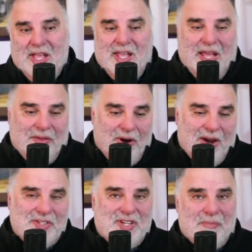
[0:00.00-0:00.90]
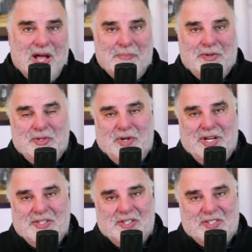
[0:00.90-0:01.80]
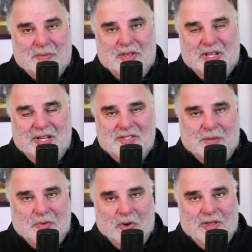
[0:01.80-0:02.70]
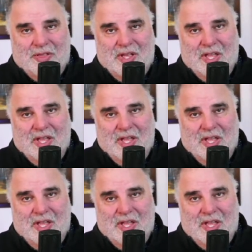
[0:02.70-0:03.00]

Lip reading: And there are some opportunities in some of the leagues up north.